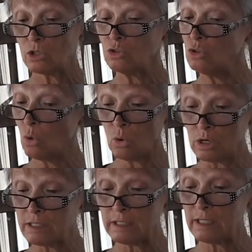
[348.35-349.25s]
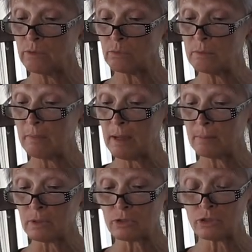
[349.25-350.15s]
nor did he
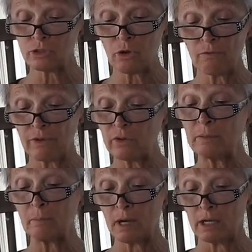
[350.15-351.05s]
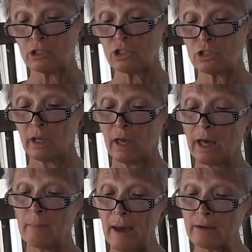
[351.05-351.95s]
remember so very much
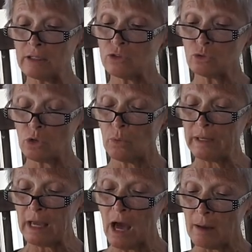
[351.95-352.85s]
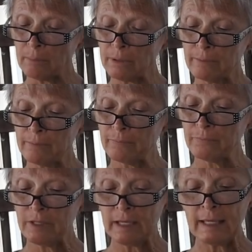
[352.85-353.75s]
about his growing up.
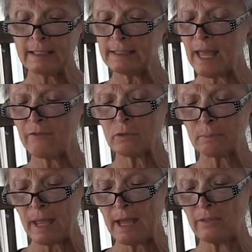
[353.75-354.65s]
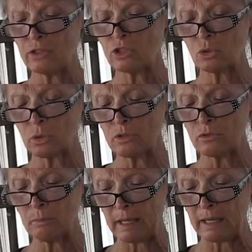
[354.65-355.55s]
He had never been the sort of
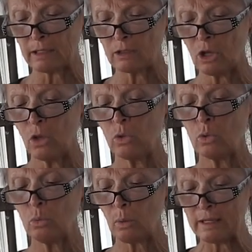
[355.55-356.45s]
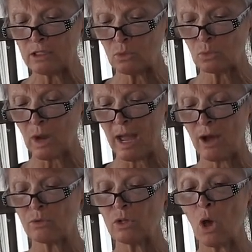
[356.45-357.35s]
man who went
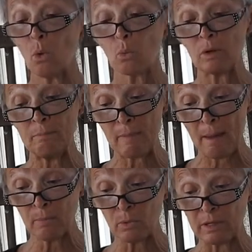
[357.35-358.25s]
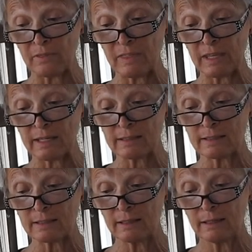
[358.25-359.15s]
around remembering
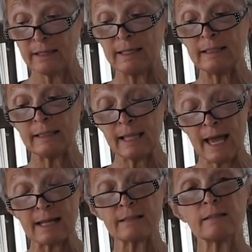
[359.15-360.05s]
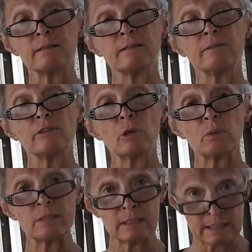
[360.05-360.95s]
things unless there
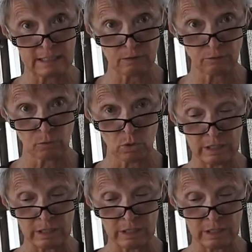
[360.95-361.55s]
was a need for